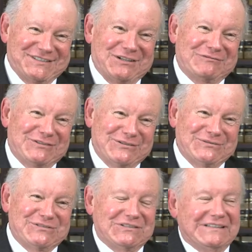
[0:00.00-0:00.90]
cell
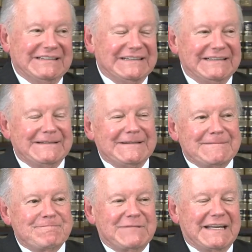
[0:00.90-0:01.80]
phones.
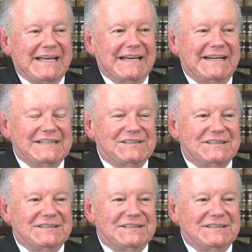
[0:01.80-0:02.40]
And I